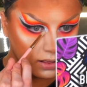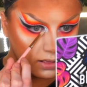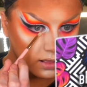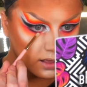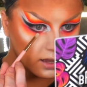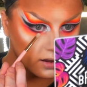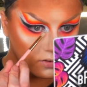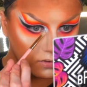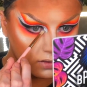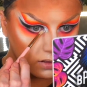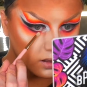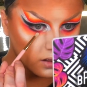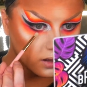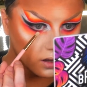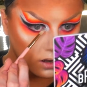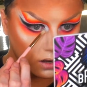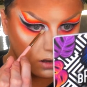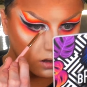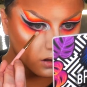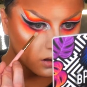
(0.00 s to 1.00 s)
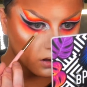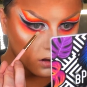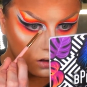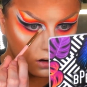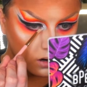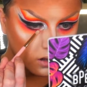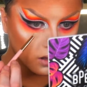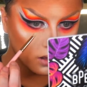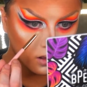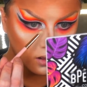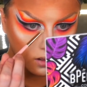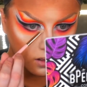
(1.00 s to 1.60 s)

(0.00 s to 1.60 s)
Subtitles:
there in the inner corner.